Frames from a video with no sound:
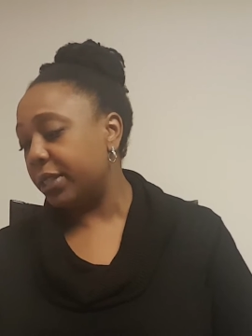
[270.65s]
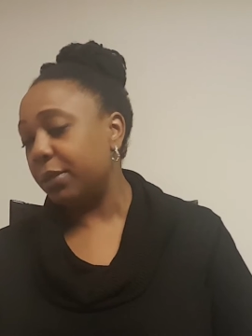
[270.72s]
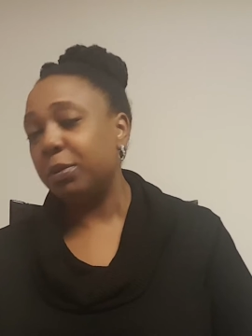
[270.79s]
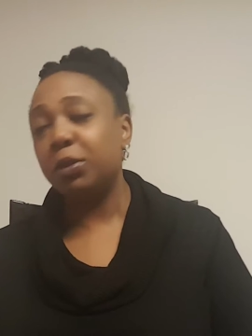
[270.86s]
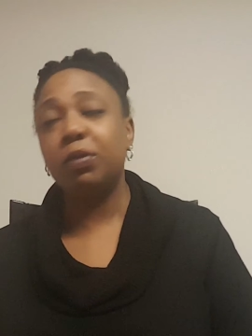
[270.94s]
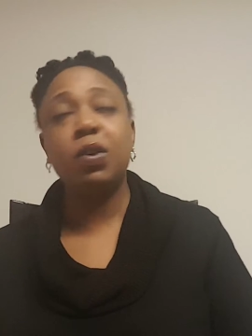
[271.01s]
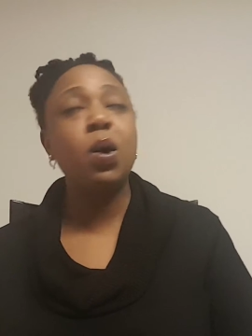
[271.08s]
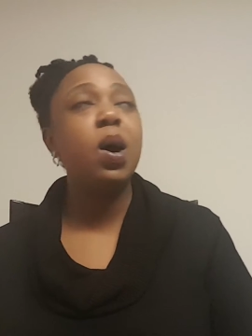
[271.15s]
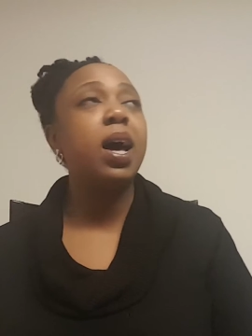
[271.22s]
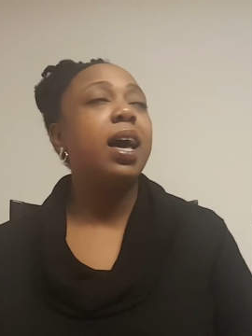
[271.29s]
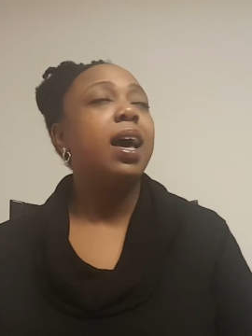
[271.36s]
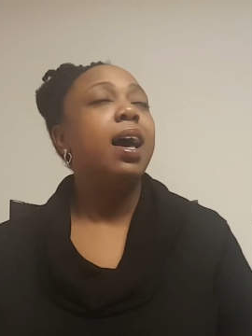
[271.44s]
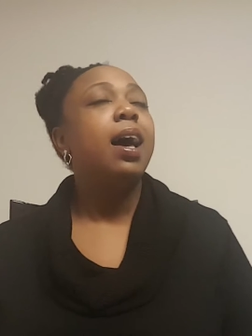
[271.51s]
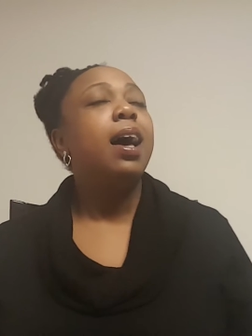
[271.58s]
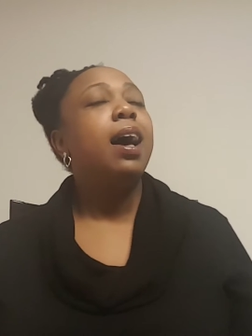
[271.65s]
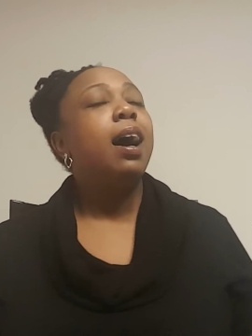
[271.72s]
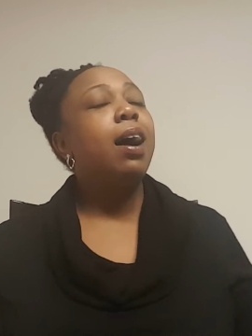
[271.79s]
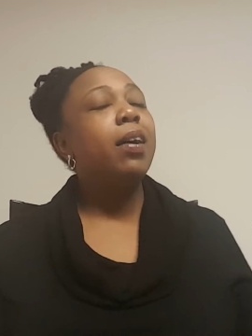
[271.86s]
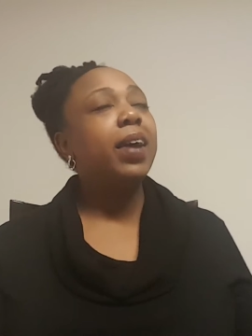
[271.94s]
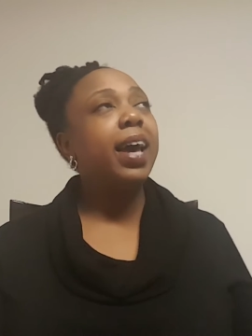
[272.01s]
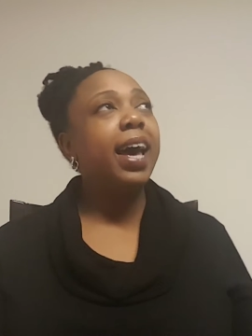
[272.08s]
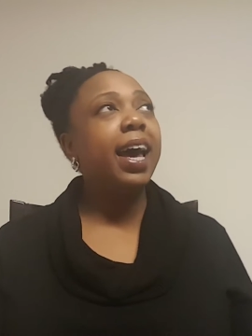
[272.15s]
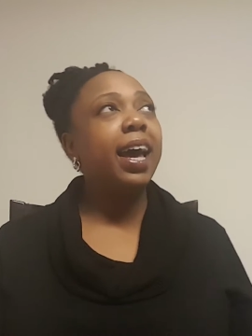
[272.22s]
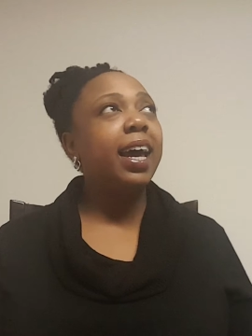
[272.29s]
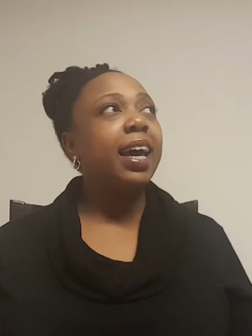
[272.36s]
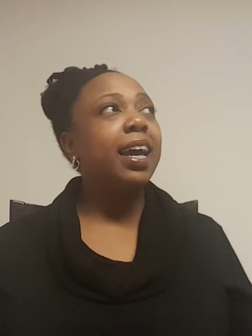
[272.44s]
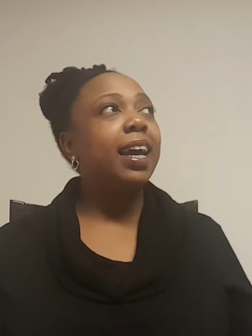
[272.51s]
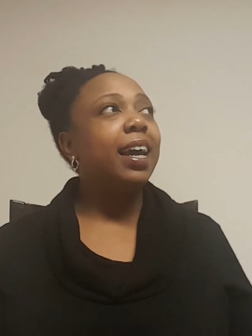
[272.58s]
to move on.
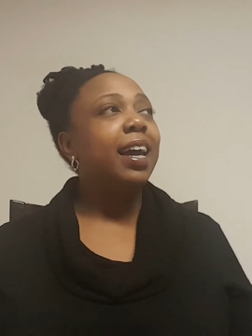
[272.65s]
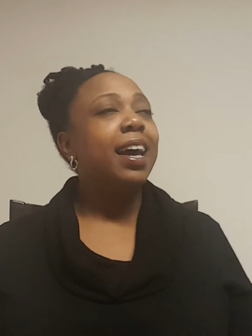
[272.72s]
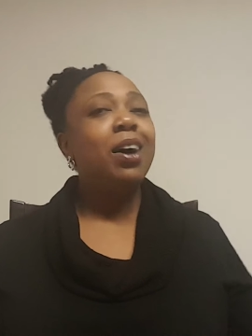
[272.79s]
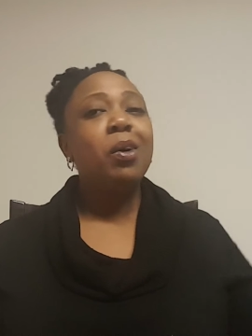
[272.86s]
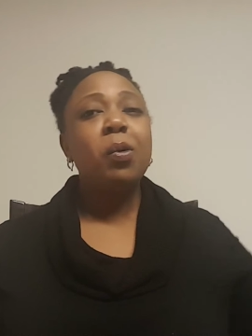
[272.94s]
Okay.